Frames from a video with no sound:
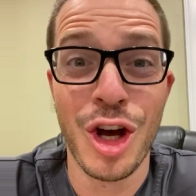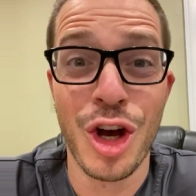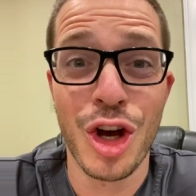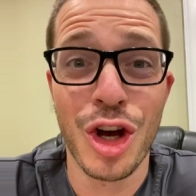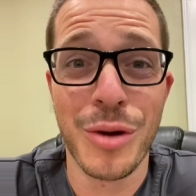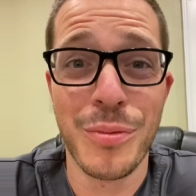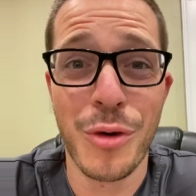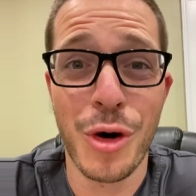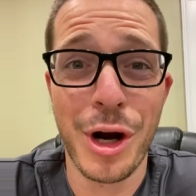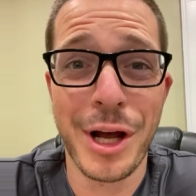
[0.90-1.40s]

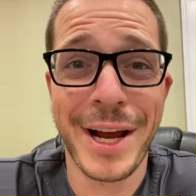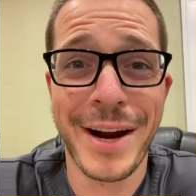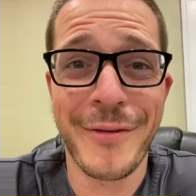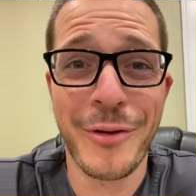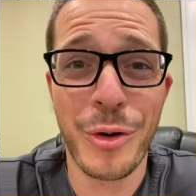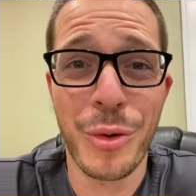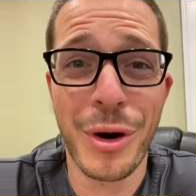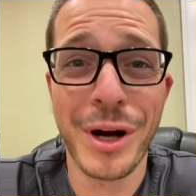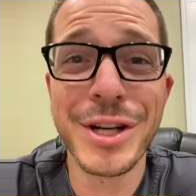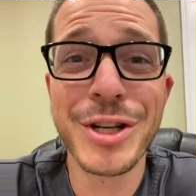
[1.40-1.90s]
Good morning,
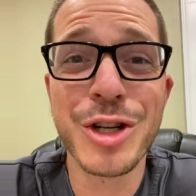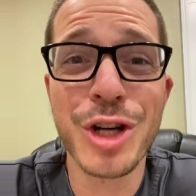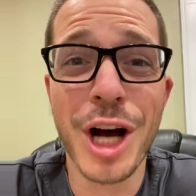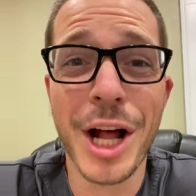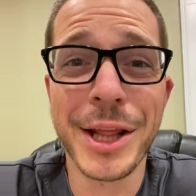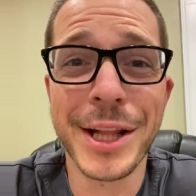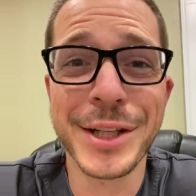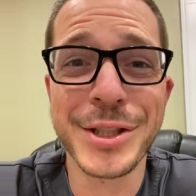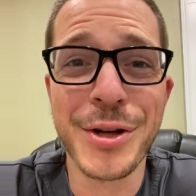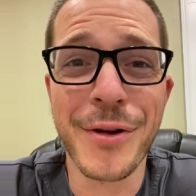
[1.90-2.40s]
everyone.
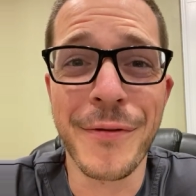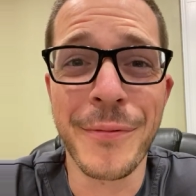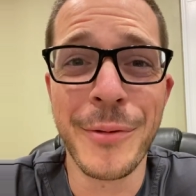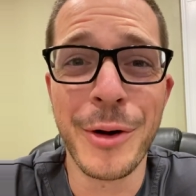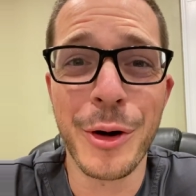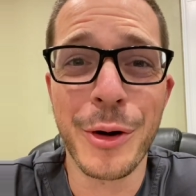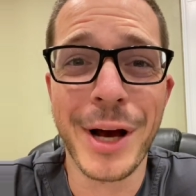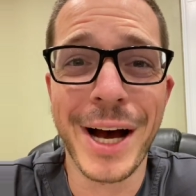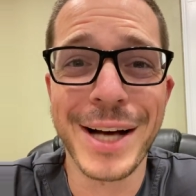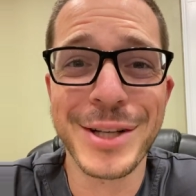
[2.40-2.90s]
John Thessel from
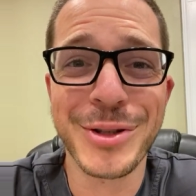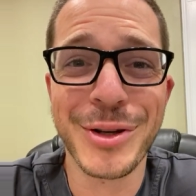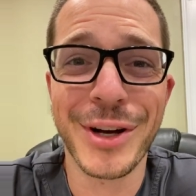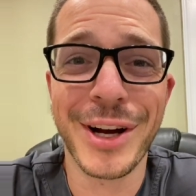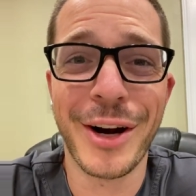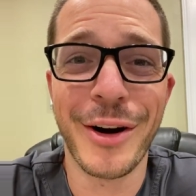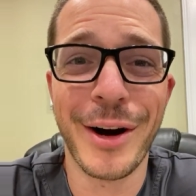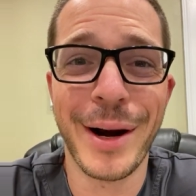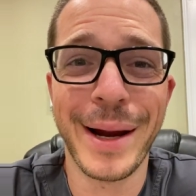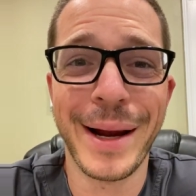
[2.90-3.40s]
Newcastle
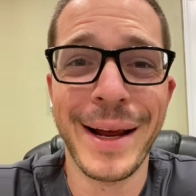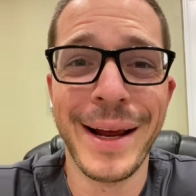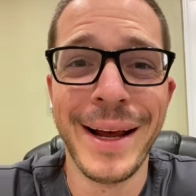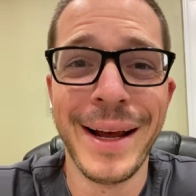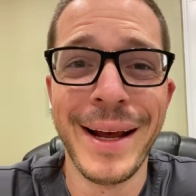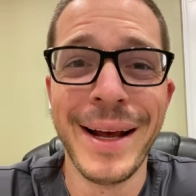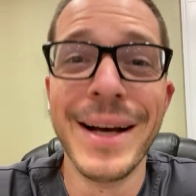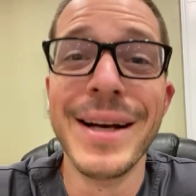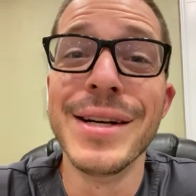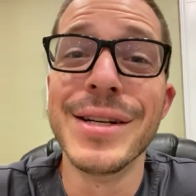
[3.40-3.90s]
Hearing.
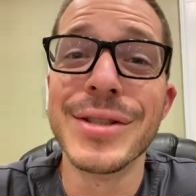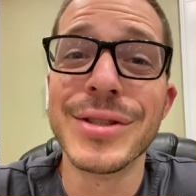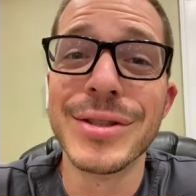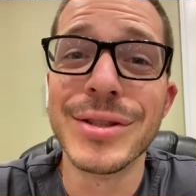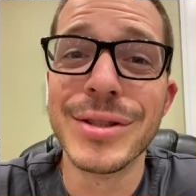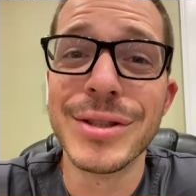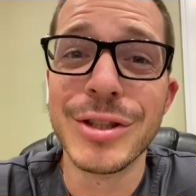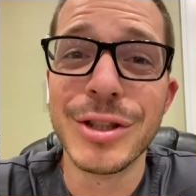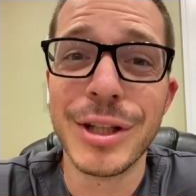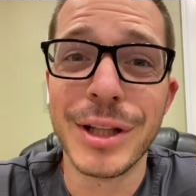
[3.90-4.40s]

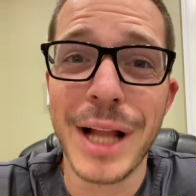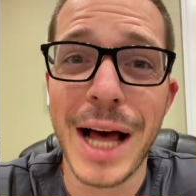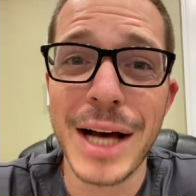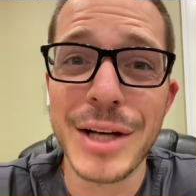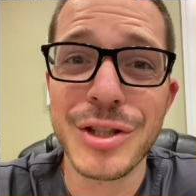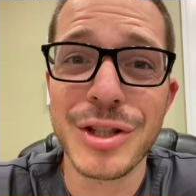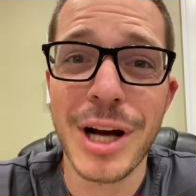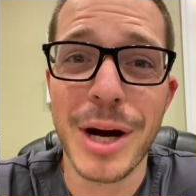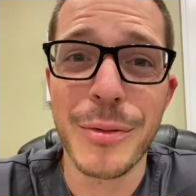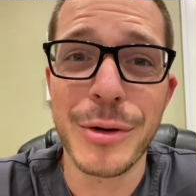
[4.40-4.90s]

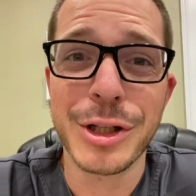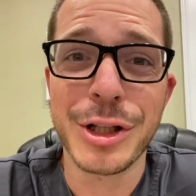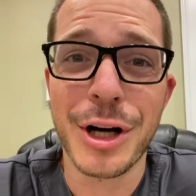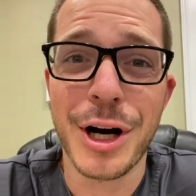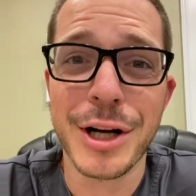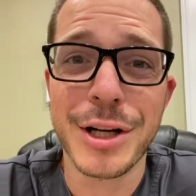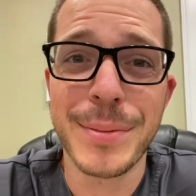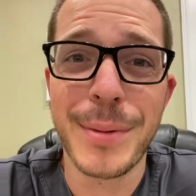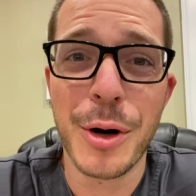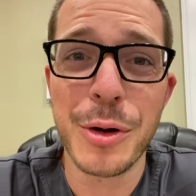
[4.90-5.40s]
Last time we
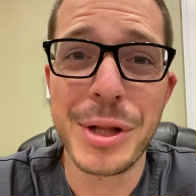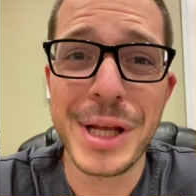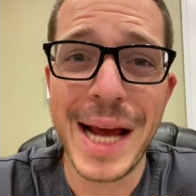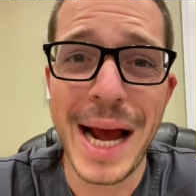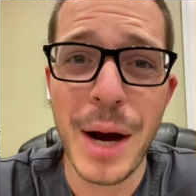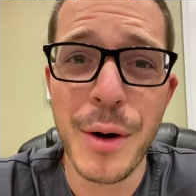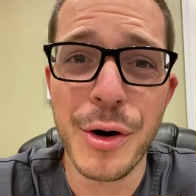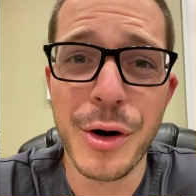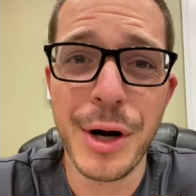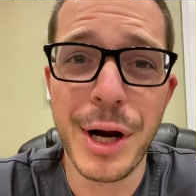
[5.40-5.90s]
talked about the
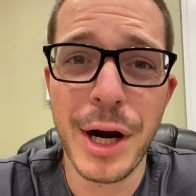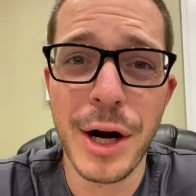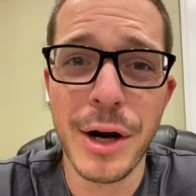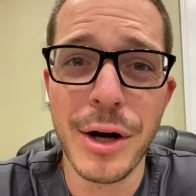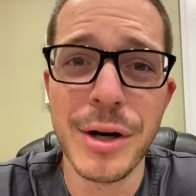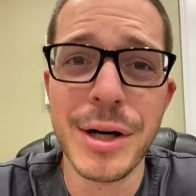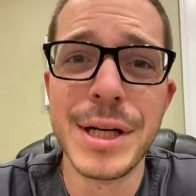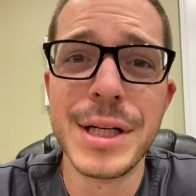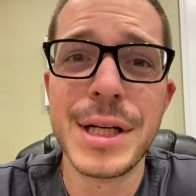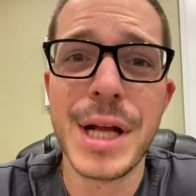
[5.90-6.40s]
outer
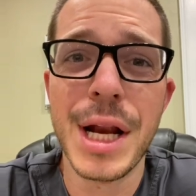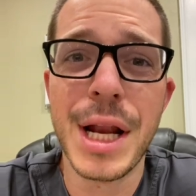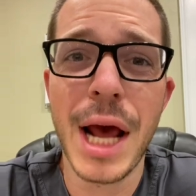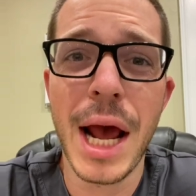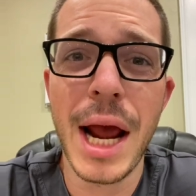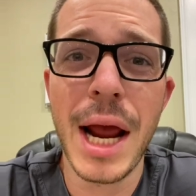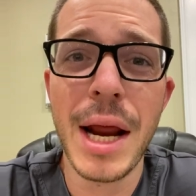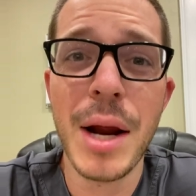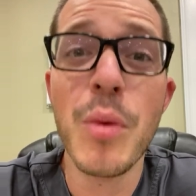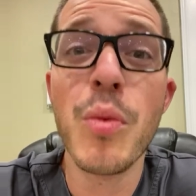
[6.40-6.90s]
ear.
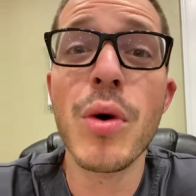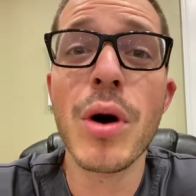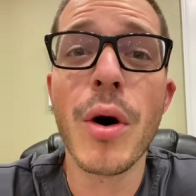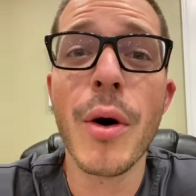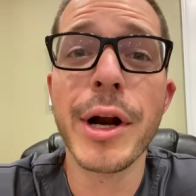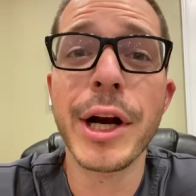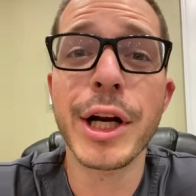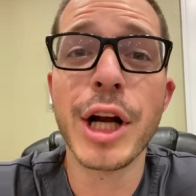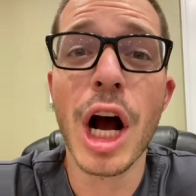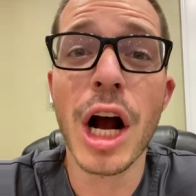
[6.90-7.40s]
Today we're
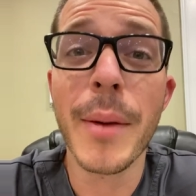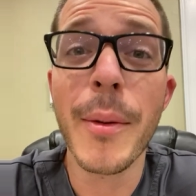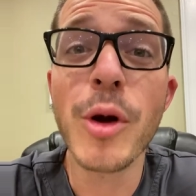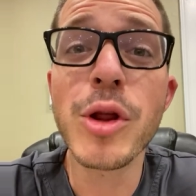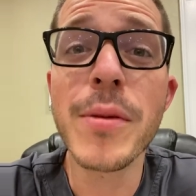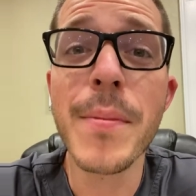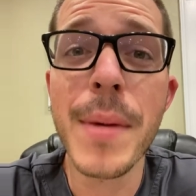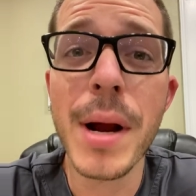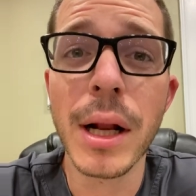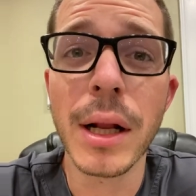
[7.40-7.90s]
going to talk about
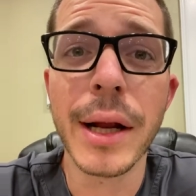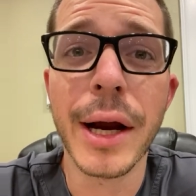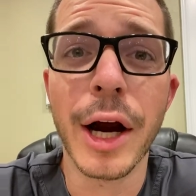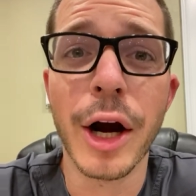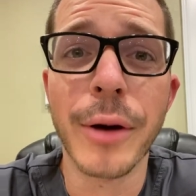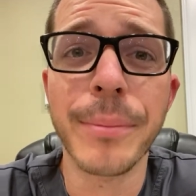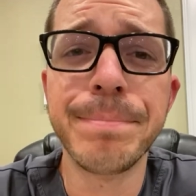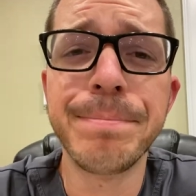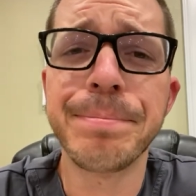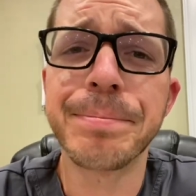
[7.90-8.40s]
the middle
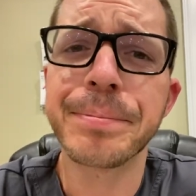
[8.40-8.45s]
ear.